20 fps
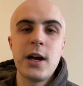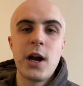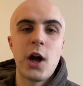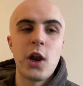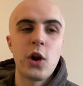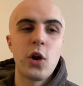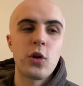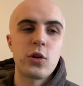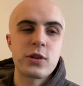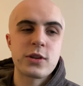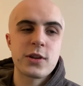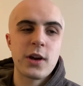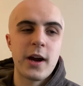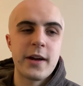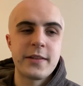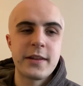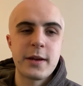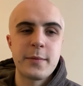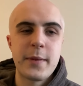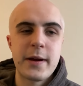
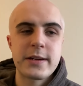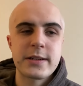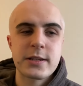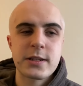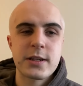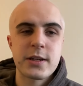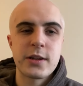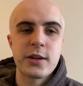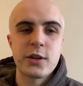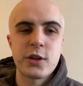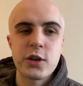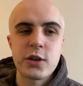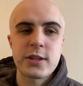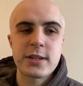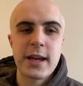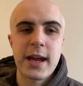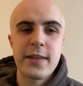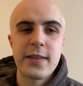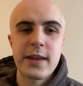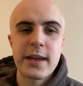alongside the American, and you'd
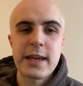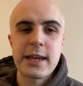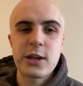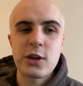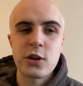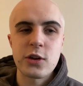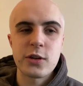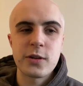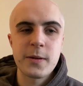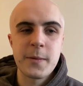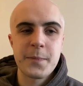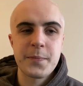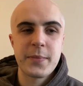say that he could